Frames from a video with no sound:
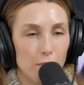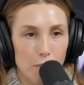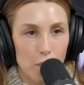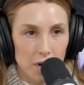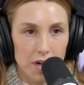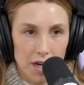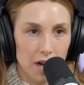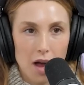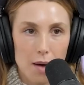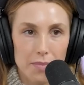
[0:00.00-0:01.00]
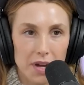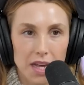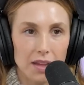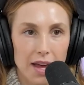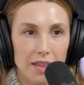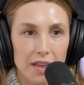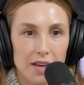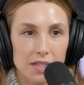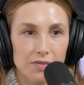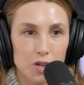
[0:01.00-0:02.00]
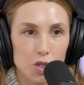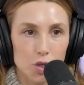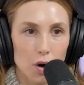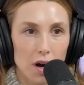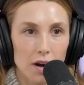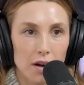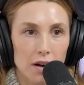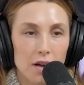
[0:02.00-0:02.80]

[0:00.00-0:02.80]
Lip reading: important in a company like this, for sure.